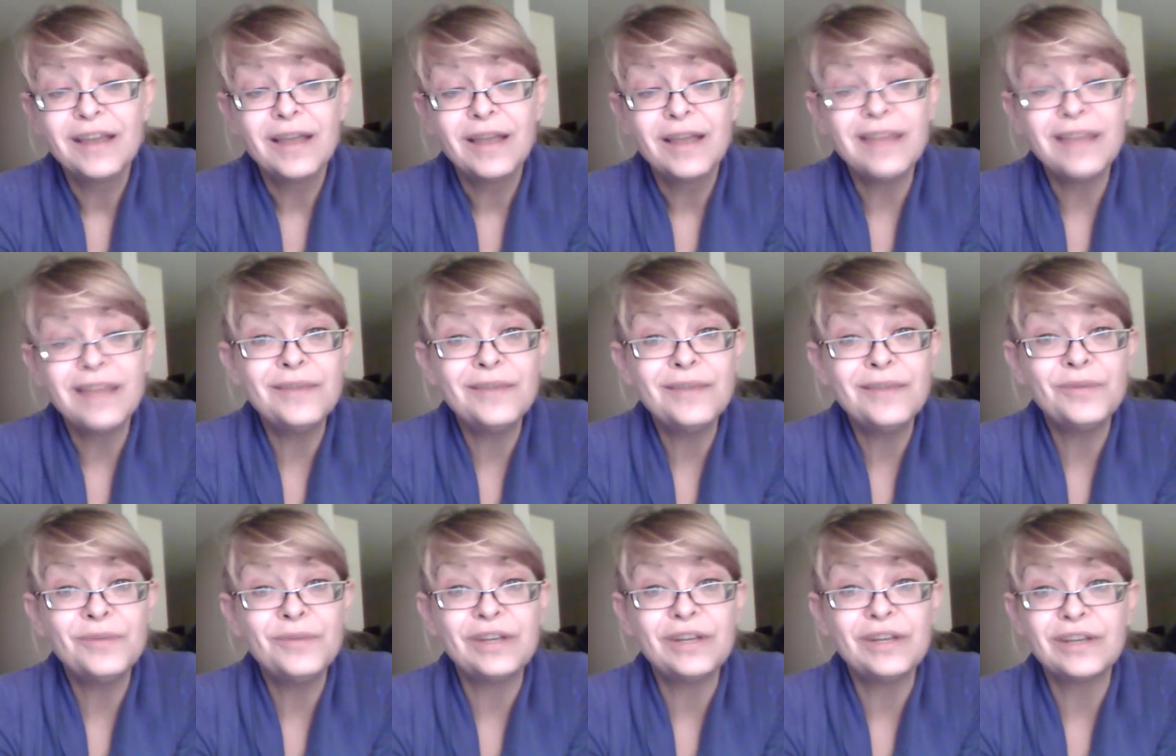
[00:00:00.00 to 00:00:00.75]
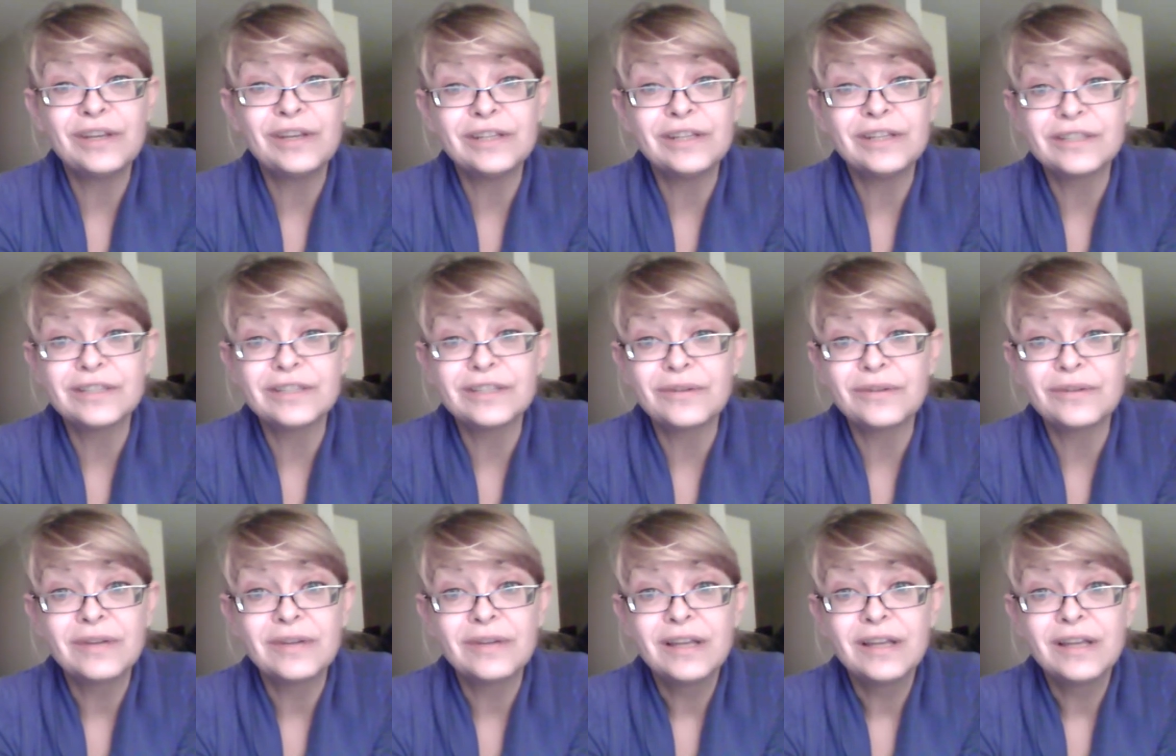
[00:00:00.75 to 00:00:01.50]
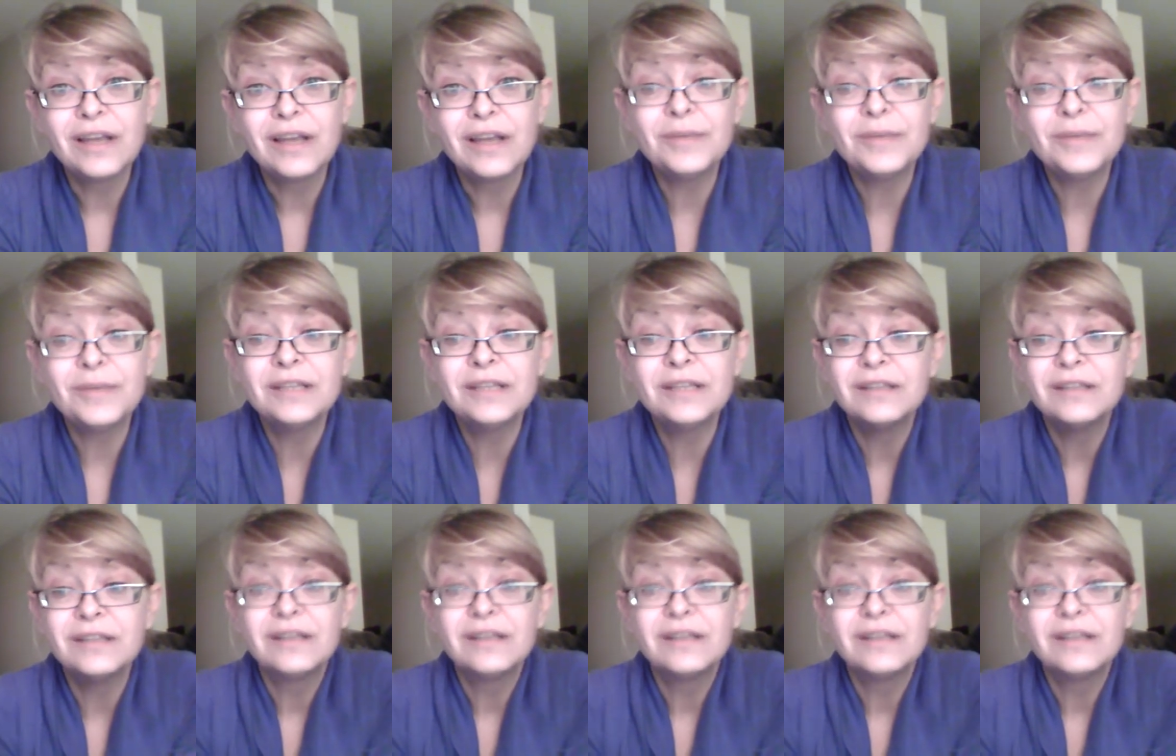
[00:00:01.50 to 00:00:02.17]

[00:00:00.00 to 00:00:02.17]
And then what are you going to do? I mean,